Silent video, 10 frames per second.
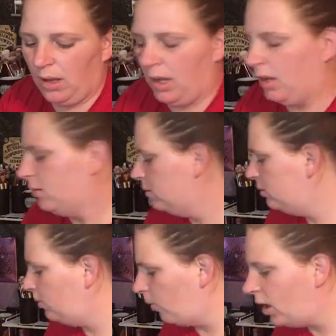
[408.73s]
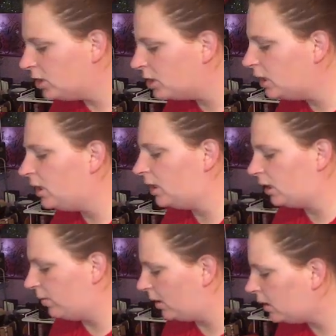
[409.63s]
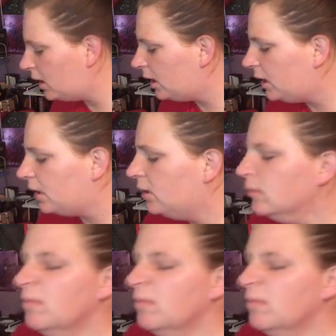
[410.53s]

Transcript: I washed it, it came out clean.